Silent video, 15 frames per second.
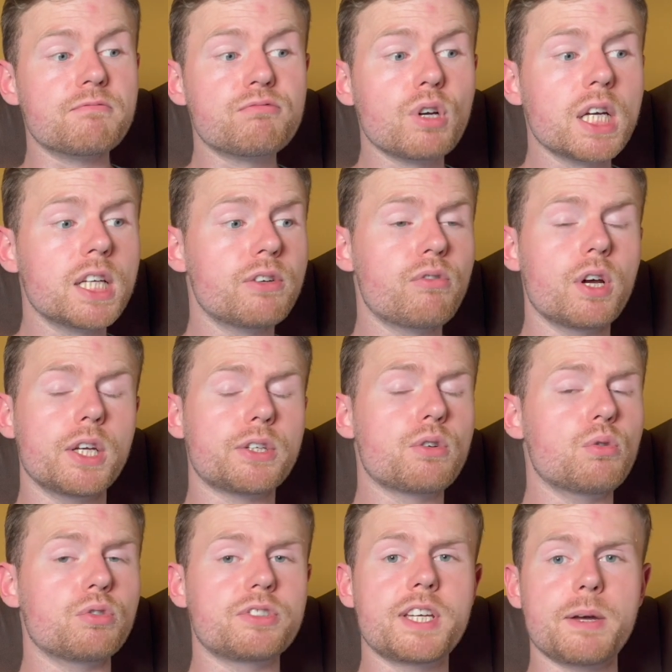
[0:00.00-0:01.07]
Really, really
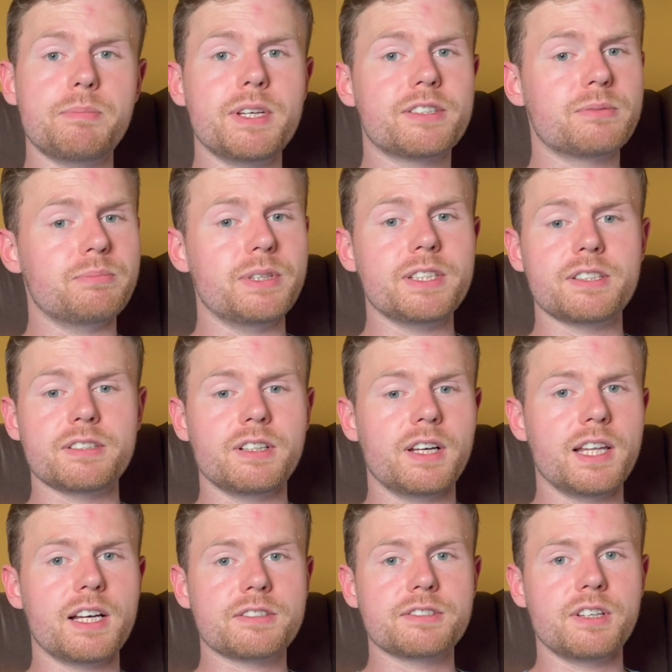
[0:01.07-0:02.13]
cool to get bits and pieces like
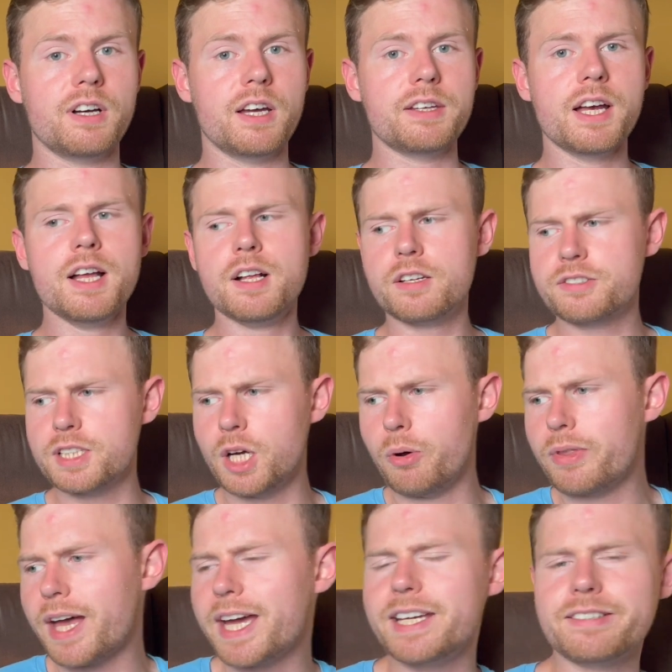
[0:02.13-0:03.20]
that signed. So now on
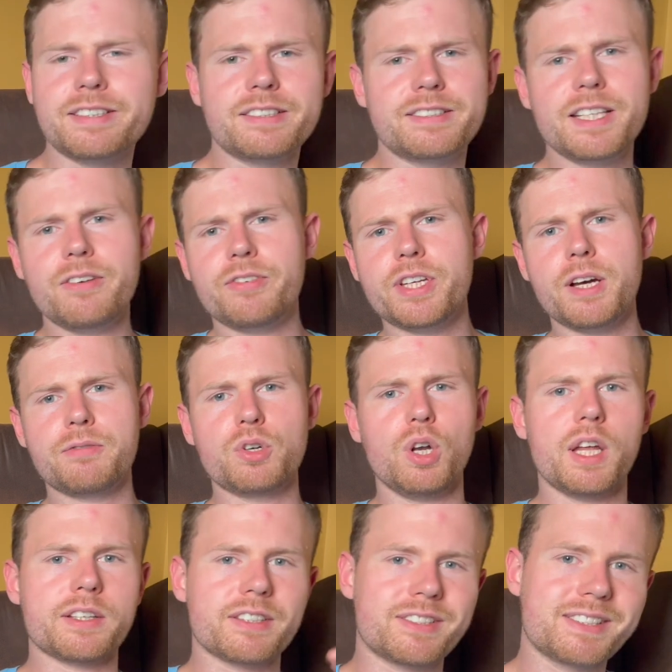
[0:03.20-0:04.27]
the eighty-six D V D, I've got
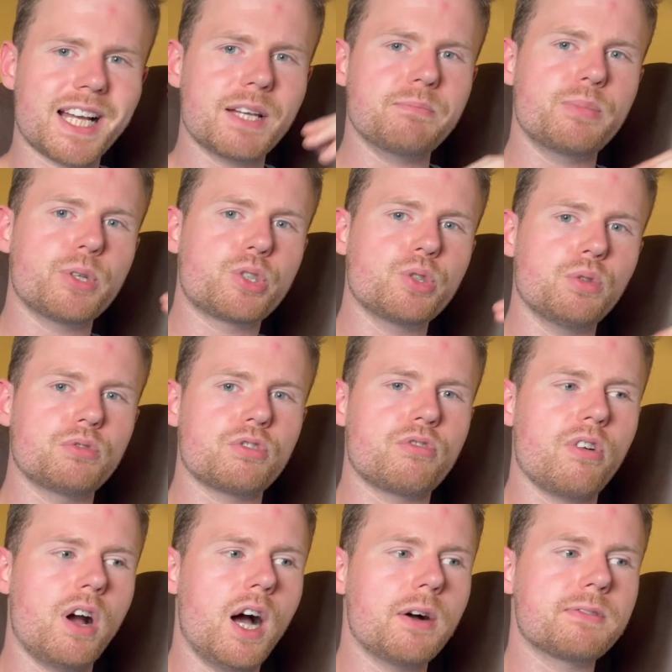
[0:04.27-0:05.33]
like the Stan Bush
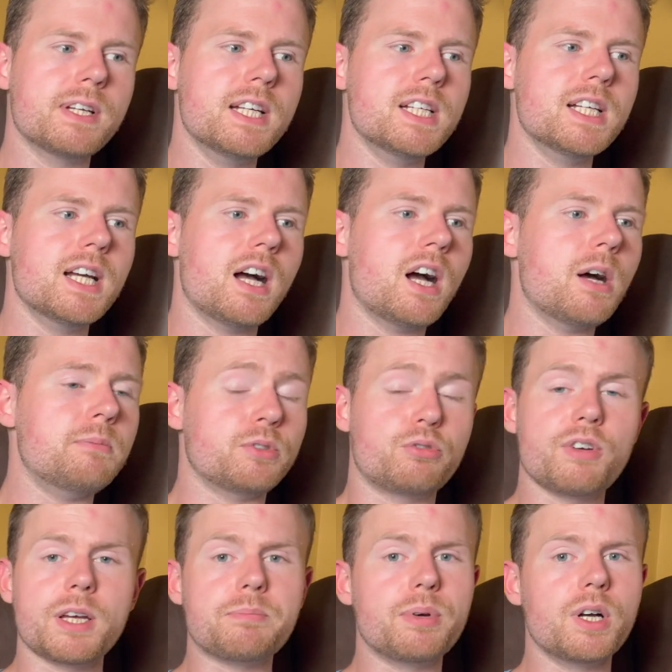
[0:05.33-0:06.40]
autograph, um,
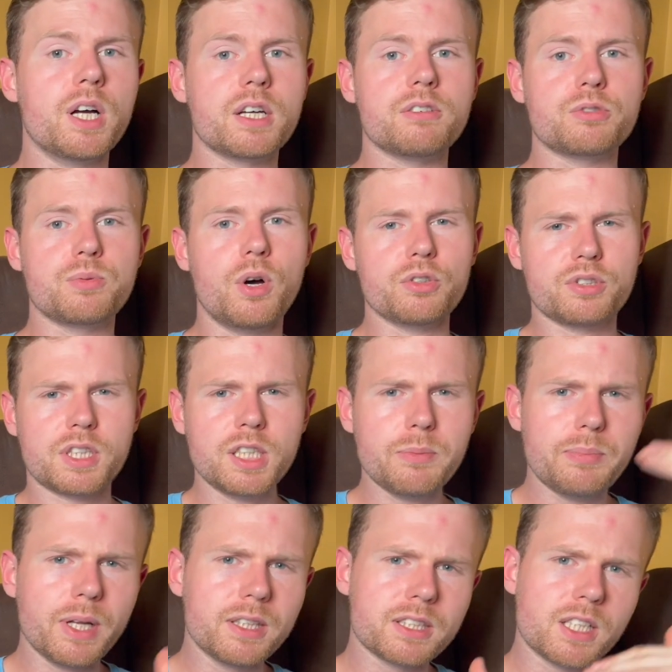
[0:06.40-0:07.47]
Greg Berger as well. So kind of
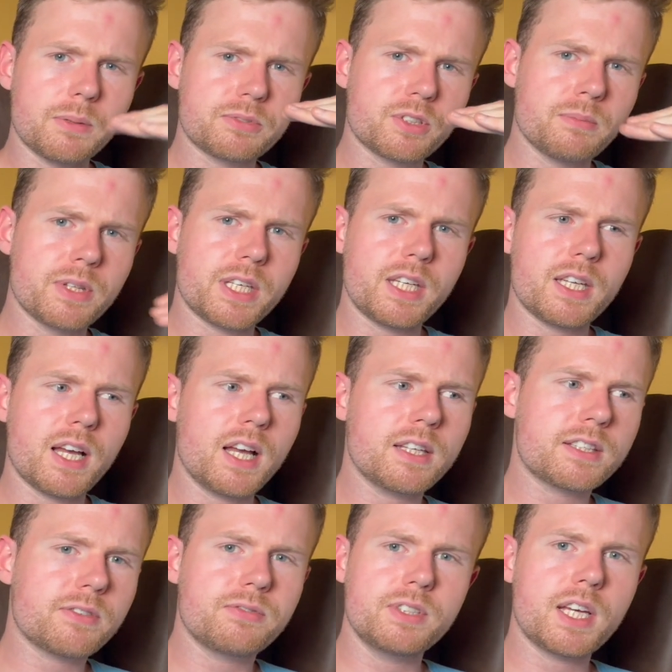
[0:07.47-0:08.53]
building up some of the uh,
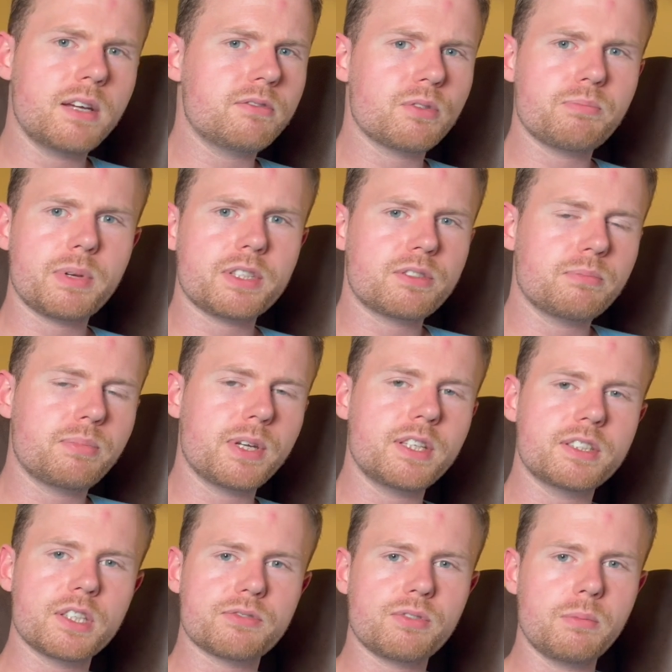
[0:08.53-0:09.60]
different names and bits and
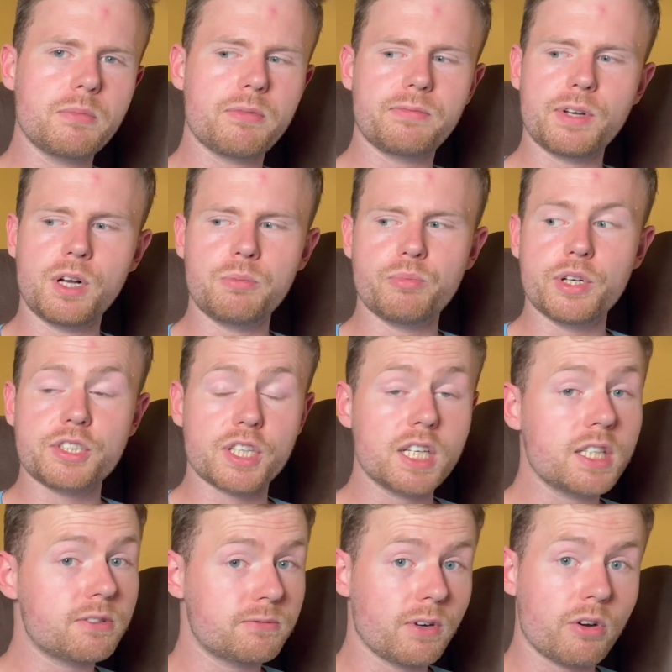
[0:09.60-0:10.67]
pieces from the film, which
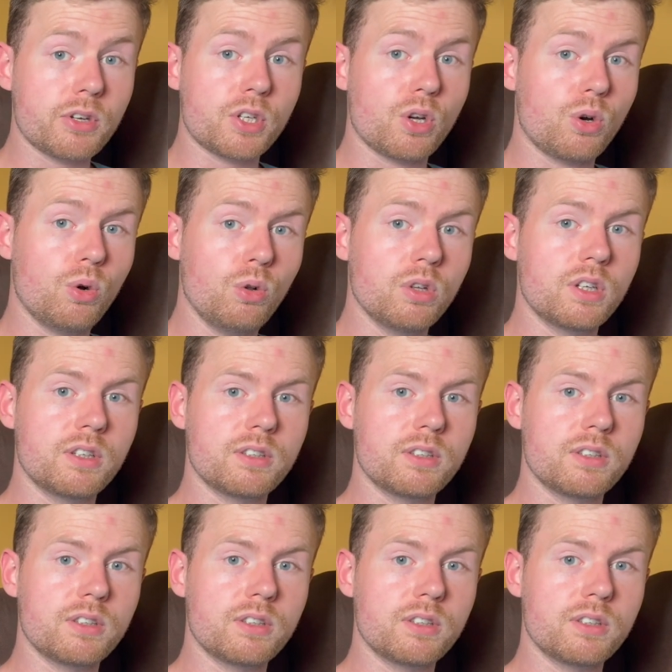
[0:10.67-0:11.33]
is very cool.